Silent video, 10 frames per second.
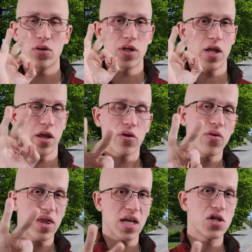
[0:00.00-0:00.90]
And those are the
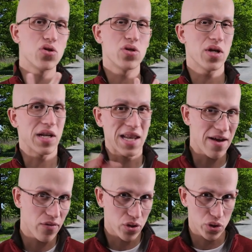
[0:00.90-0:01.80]
3 things you should
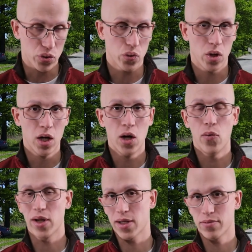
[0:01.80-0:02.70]
never do
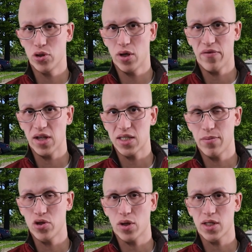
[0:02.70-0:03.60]
when it comes to driving a
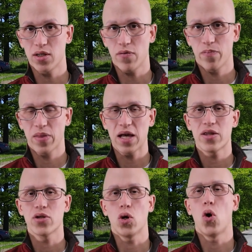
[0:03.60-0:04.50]
semi-truck itself.
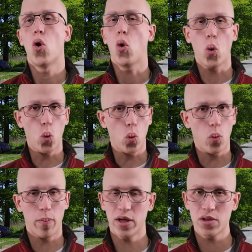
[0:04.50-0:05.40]
Now, there's a
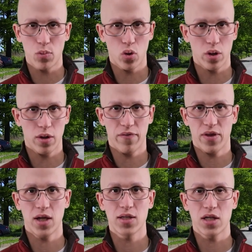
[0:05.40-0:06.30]
whole bunch more
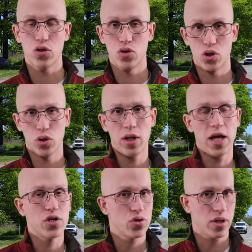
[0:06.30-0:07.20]
of things that you
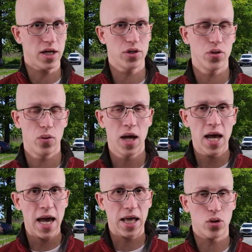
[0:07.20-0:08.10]
should and should not do.
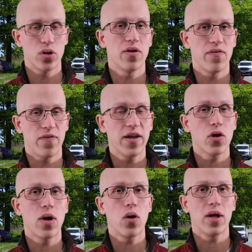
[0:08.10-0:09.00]
In order to
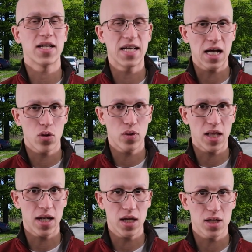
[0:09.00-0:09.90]
figure out exactly
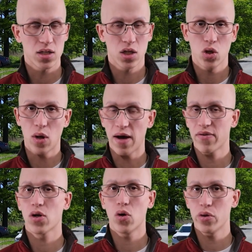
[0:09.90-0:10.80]
what that is, you
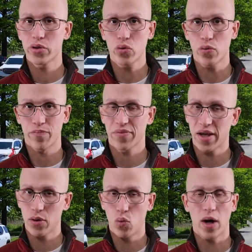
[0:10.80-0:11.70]
have to go to school.
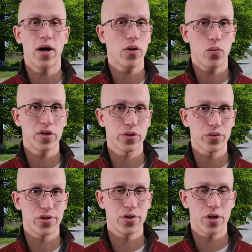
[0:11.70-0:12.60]
And what
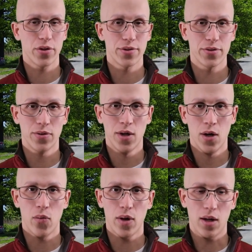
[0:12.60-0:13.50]
school should you go to?
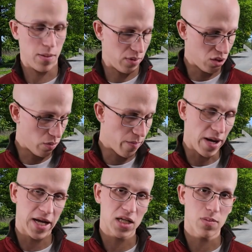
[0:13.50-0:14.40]
Well, I'm a little
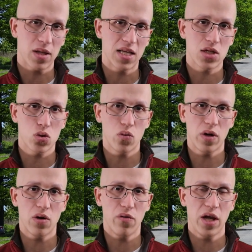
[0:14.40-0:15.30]
bit biased, but this
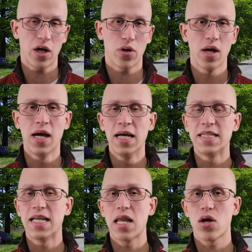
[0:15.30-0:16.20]
school right over here,
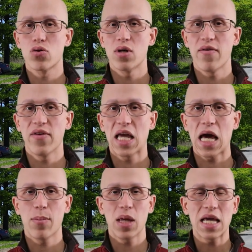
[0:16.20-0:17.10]
CDL Driving
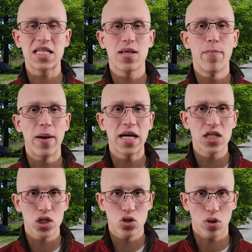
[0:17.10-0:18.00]
Academy, is the
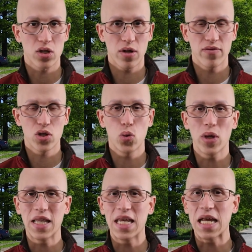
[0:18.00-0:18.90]
best truck driving
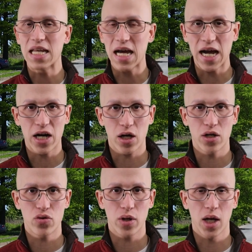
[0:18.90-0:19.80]
school in the entire
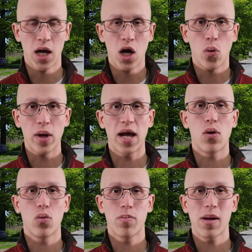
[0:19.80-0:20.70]
country.
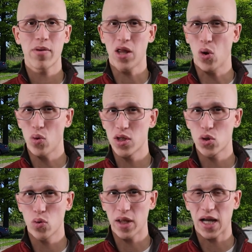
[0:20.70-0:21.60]
We're probably the
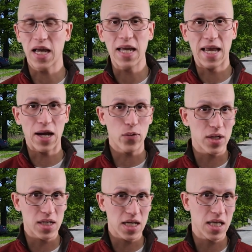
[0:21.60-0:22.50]
only school that can
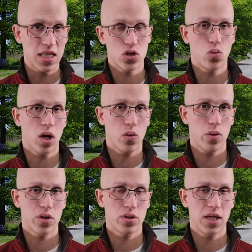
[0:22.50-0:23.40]
guarantee that you
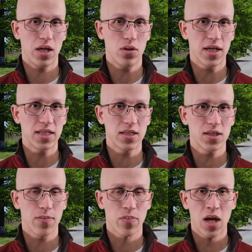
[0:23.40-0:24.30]
walk away with your CDL
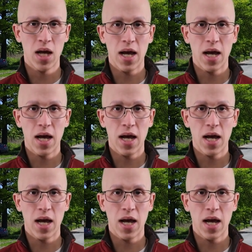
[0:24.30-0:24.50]
license.